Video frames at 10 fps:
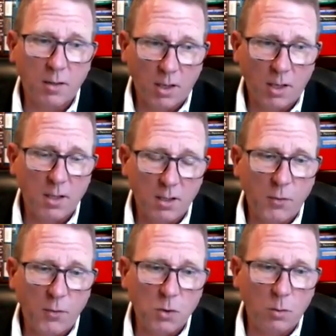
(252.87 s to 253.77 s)
on
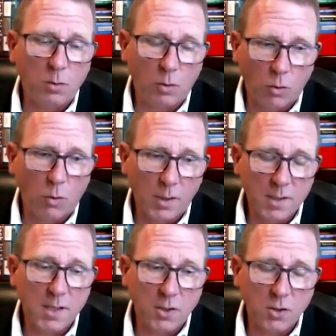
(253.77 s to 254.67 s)
individual or
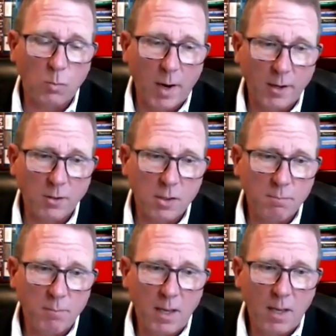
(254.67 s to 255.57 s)
organization
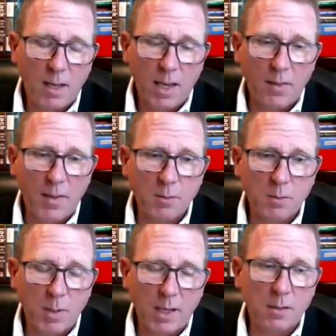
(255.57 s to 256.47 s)
records, and
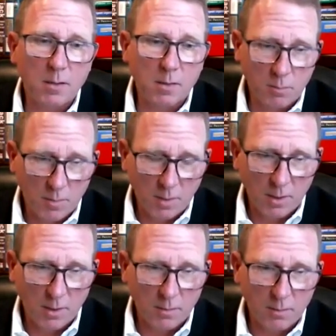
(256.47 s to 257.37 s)
that begins
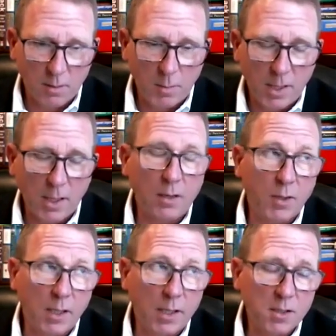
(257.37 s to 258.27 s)
the beginning of
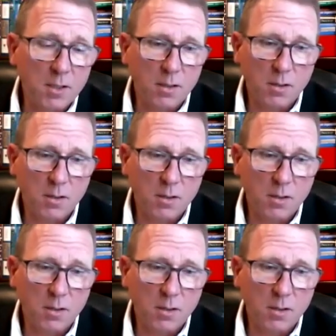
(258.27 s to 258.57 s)
a list.